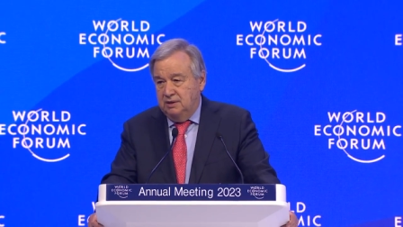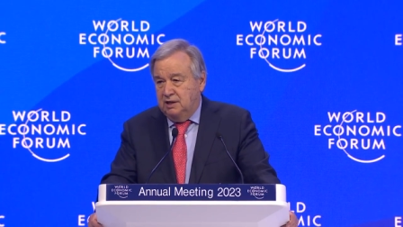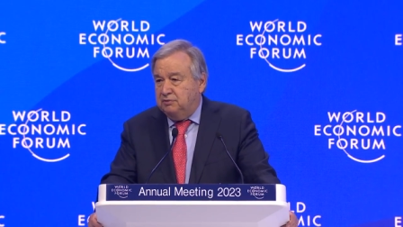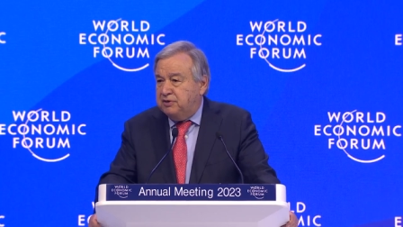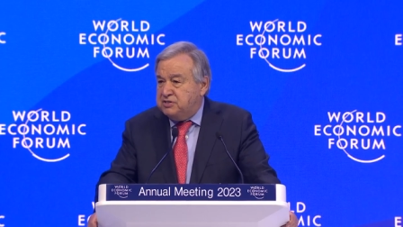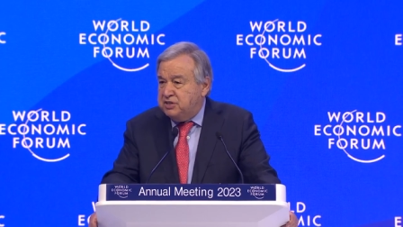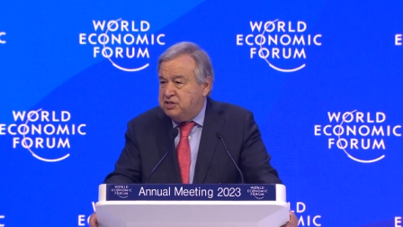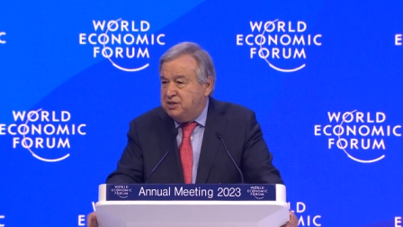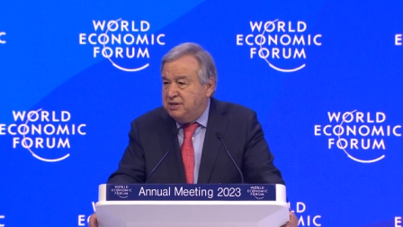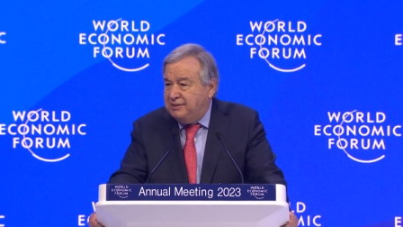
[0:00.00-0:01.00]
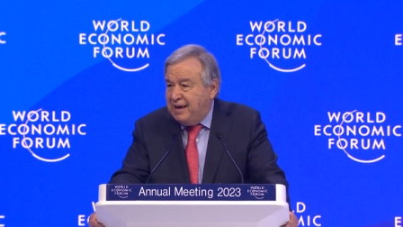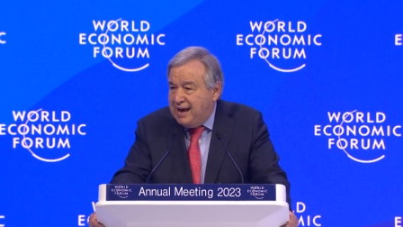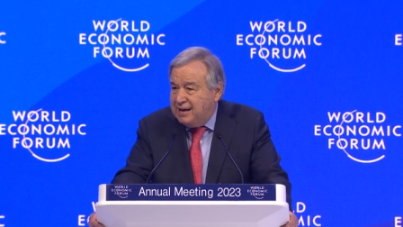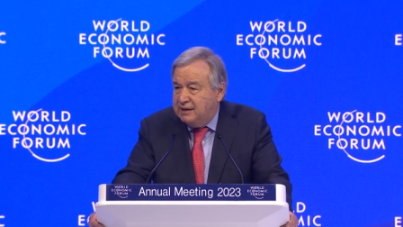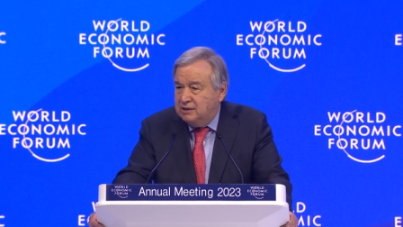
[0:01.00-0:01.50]
and frustration and
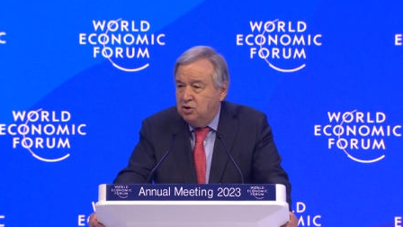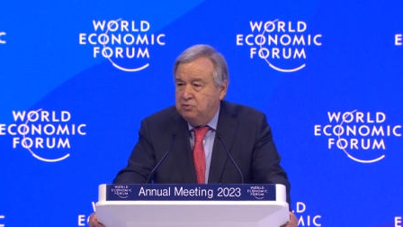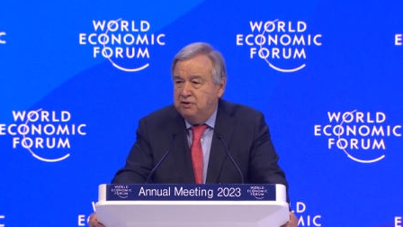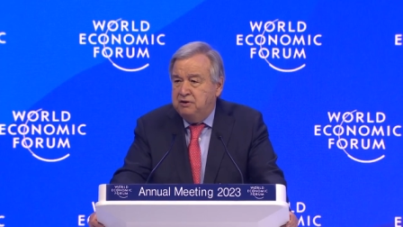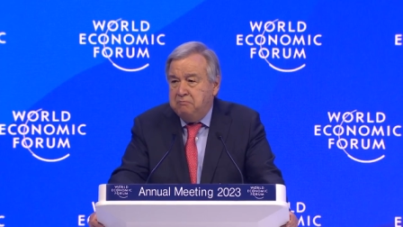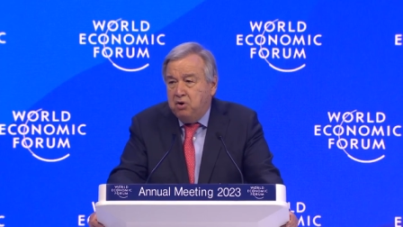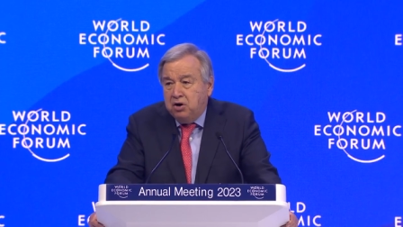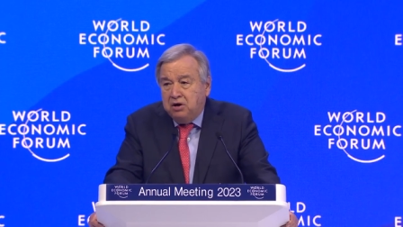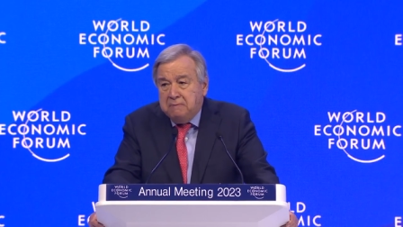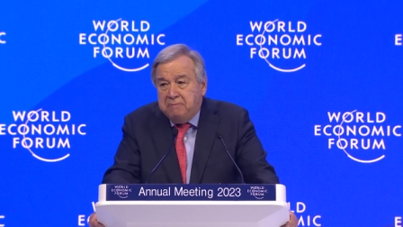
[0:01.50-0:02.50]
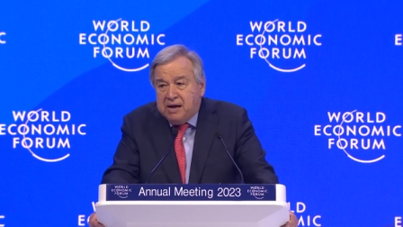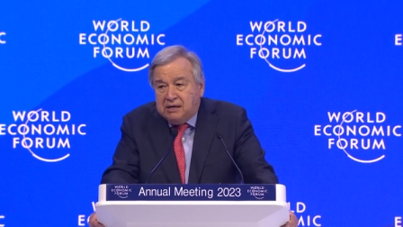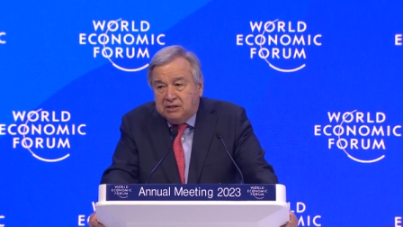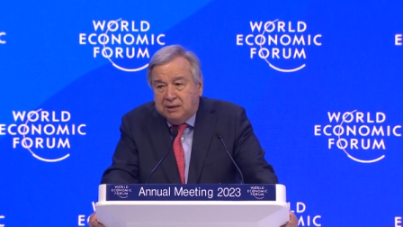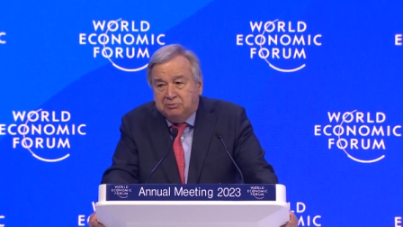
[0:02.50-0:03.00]
anger over a morally
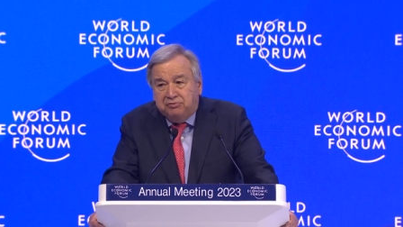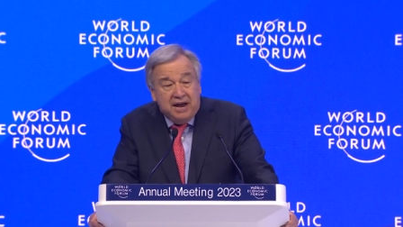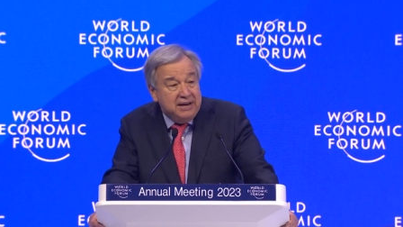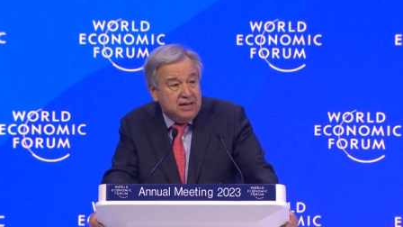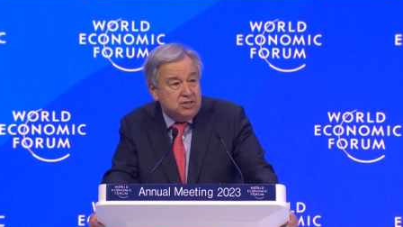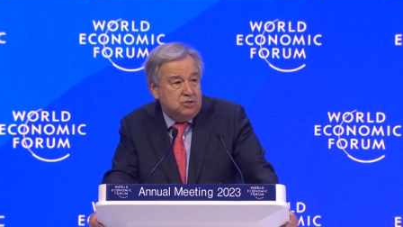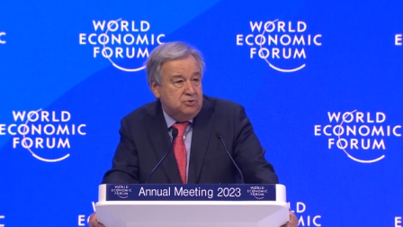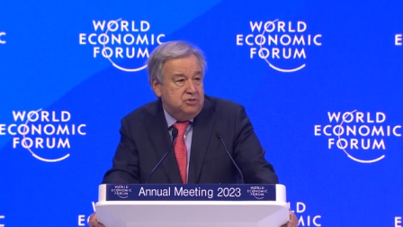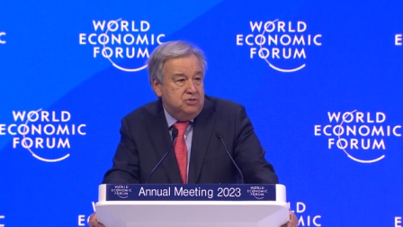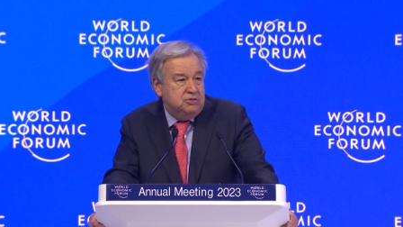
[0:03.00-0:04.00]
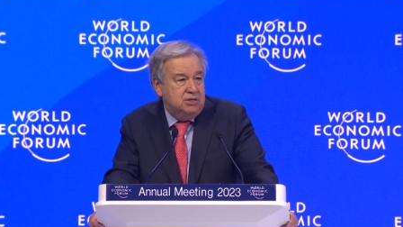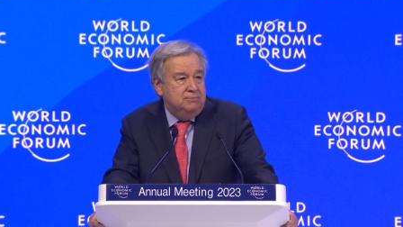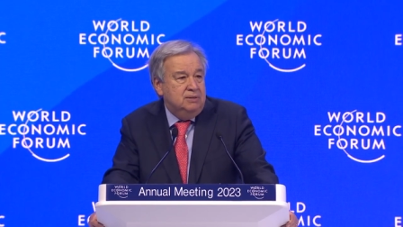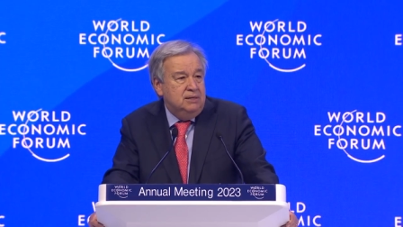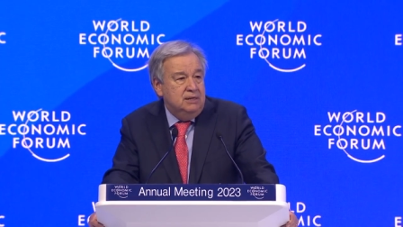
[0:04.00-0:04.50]
bankrupt financial
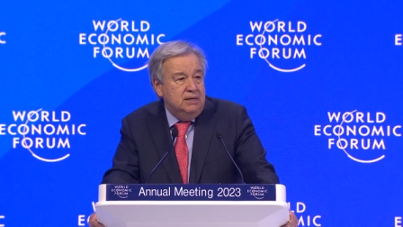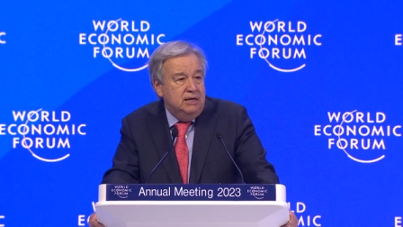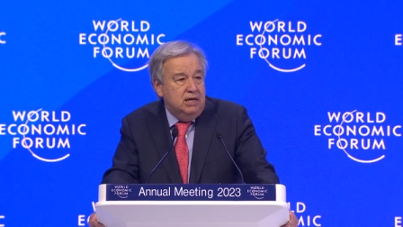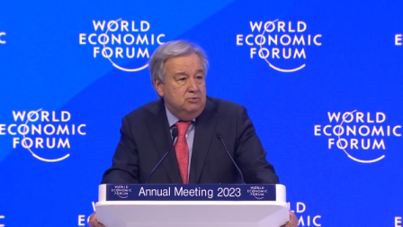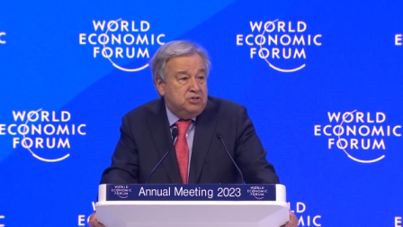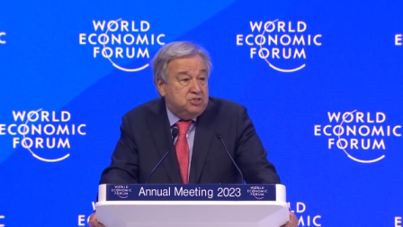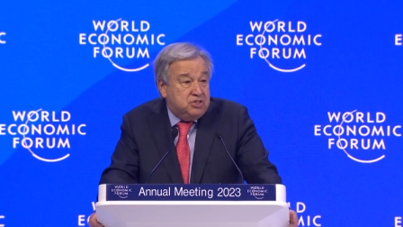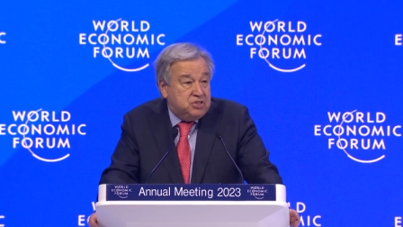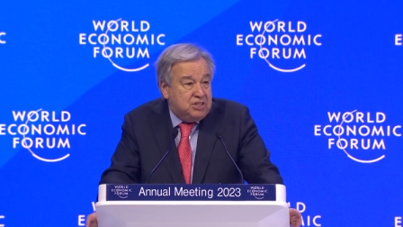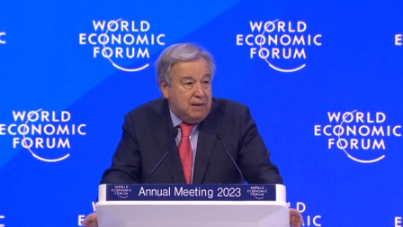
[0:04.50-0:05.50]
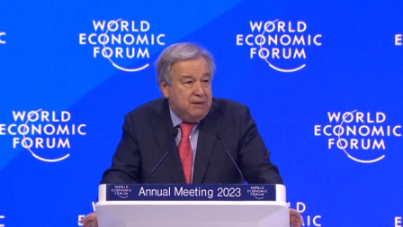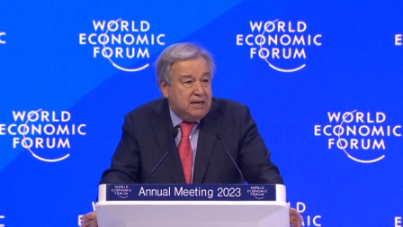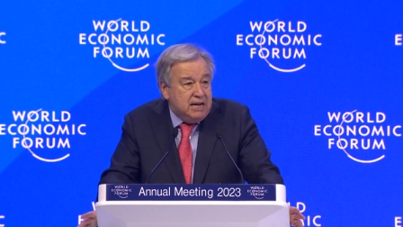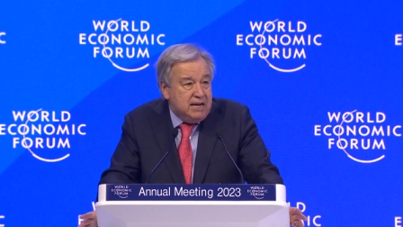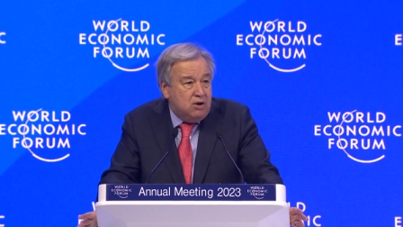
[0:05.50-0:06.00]
system in which
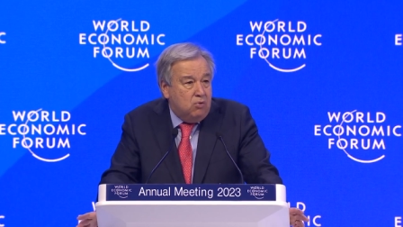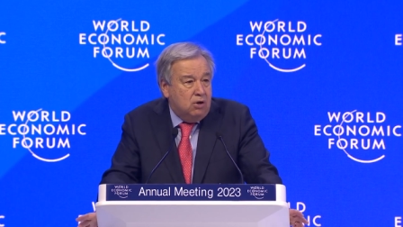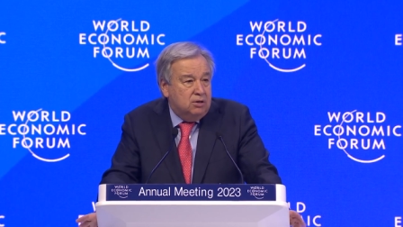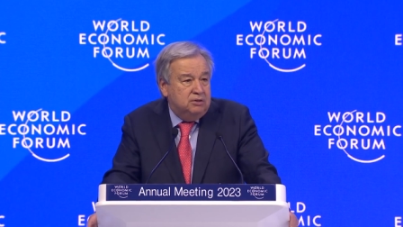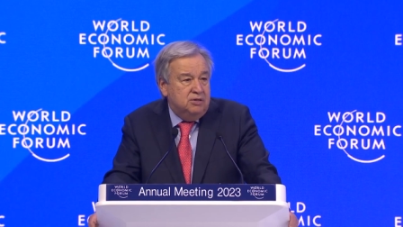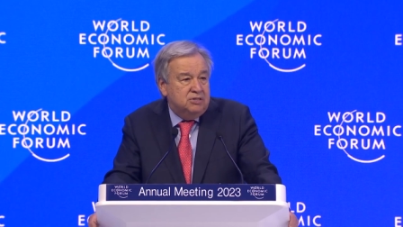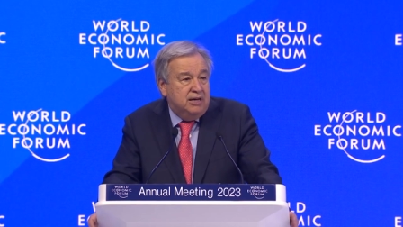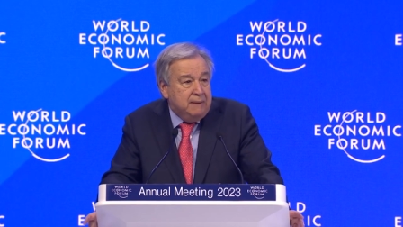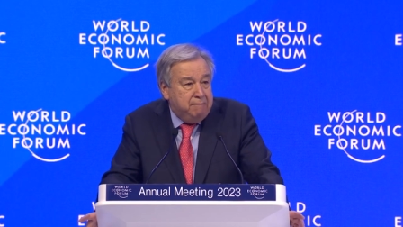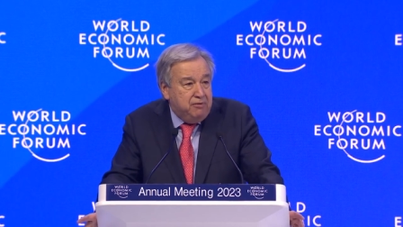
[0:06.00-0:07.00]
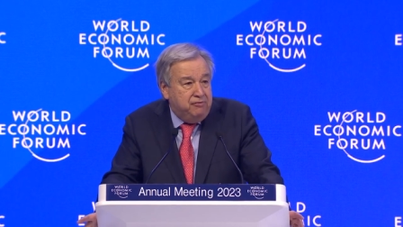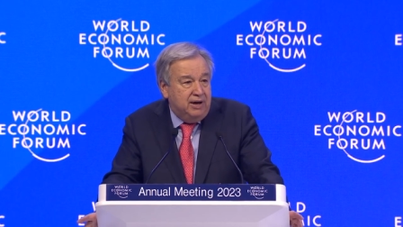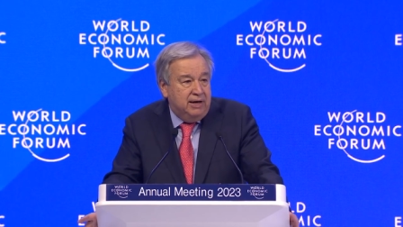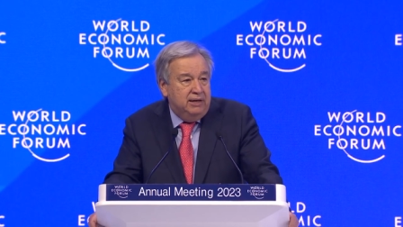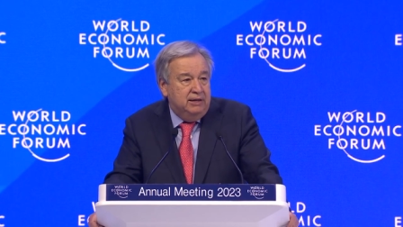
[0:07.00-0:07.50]
systemic inequalities are
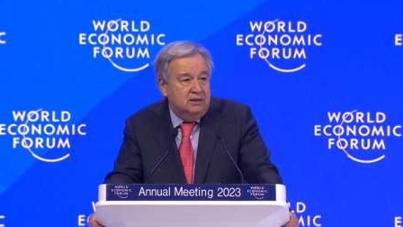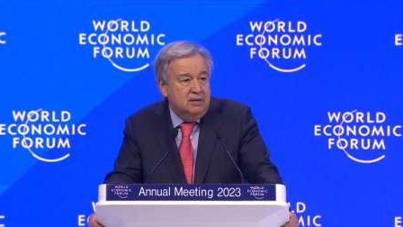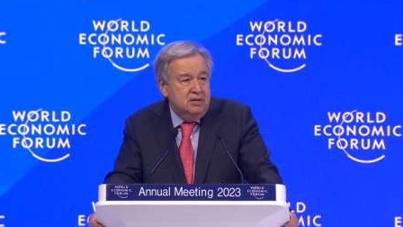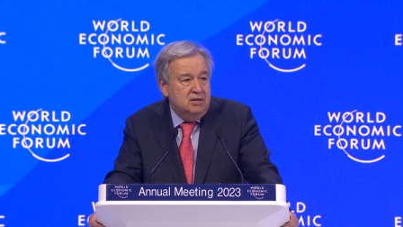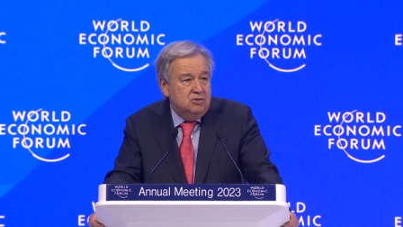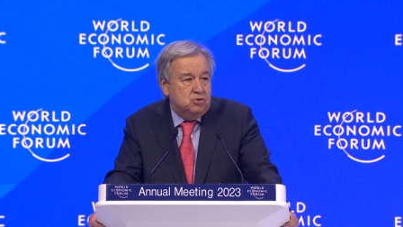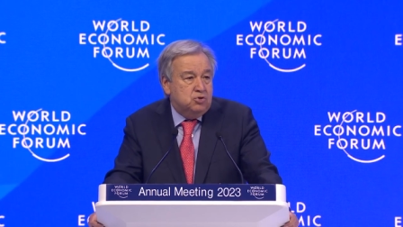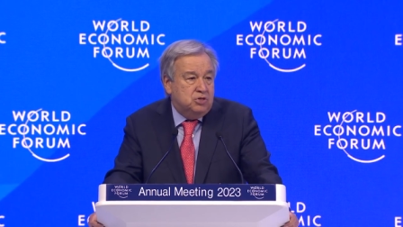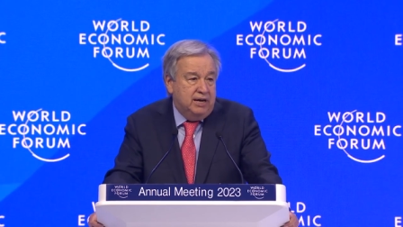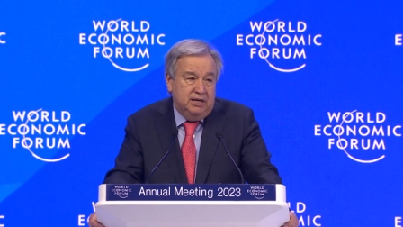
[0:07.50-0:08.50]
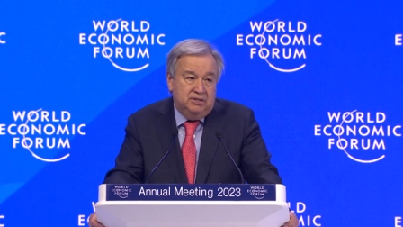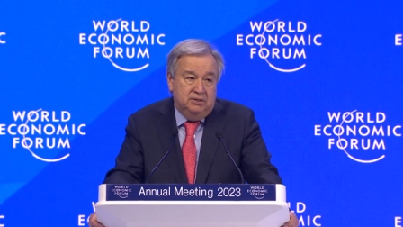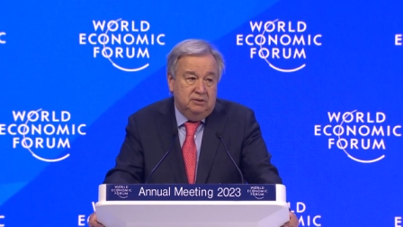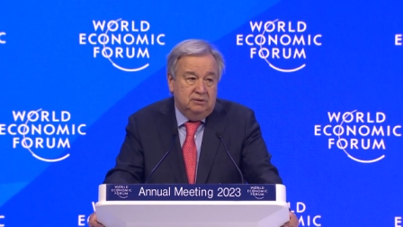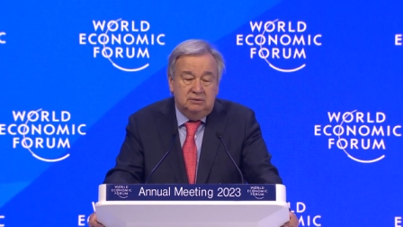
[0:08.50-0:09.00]
amplifying
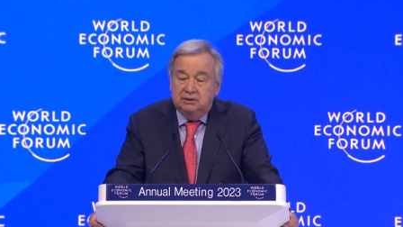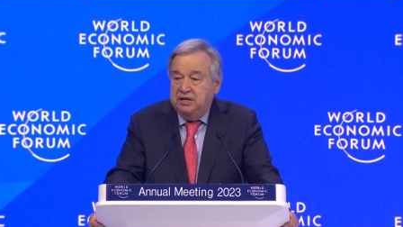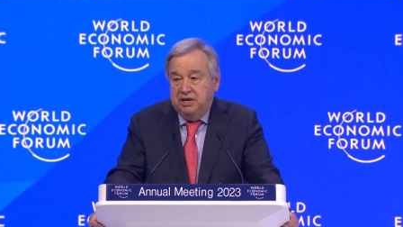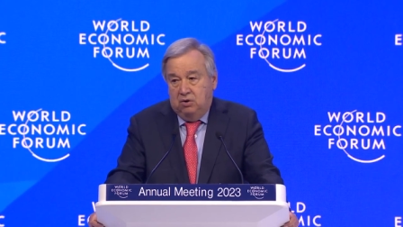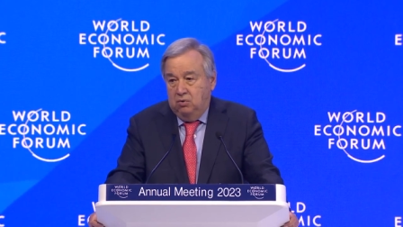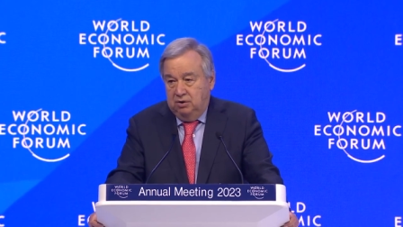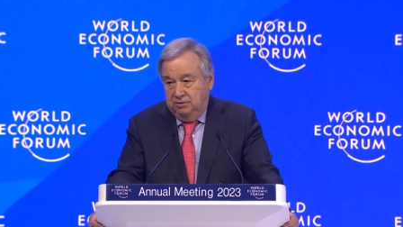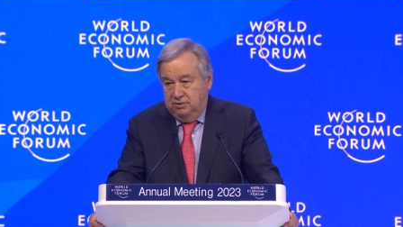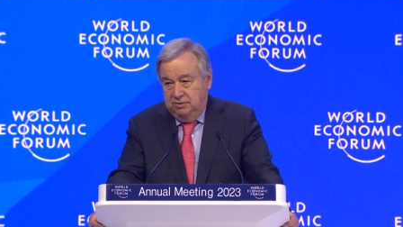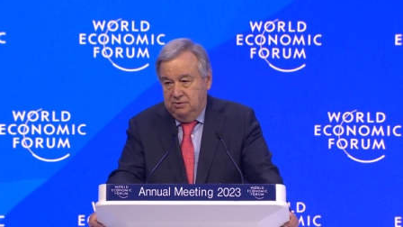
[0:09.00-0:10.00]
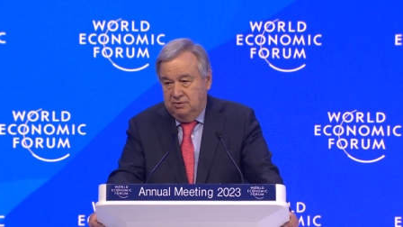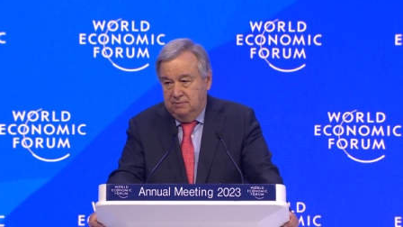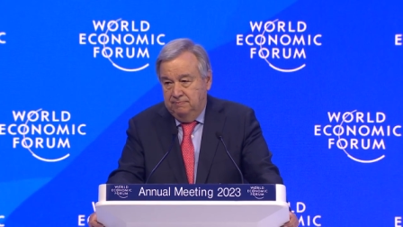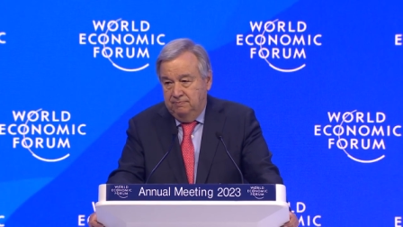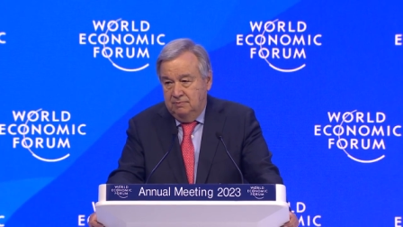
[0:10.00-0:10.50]
societal inequalities.